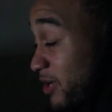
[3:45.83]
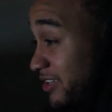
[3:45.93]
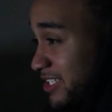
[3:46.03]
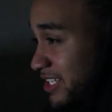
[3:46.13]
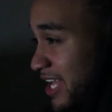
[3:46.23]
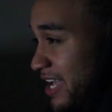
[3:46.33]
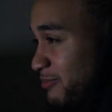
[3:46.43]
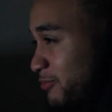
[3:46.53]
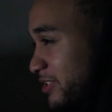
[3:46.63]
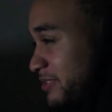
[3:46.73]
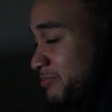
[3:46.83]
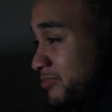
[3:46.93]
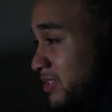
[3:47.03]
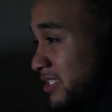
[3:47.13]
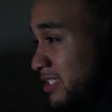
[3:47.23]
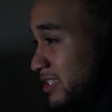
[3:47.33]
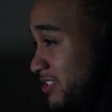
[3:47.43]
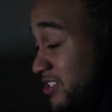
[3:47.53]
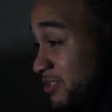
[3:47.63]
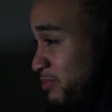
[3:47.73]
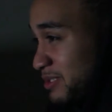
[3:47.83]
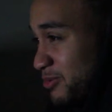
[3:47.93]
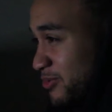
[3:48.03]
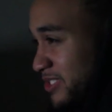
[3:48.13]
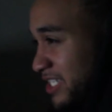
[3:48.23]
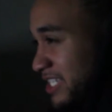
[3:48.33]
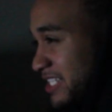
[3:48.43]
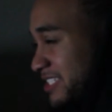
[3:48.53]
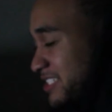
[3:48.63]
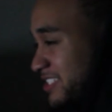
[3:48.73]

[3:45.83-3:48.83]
Probably a lot, but there's some people who can't.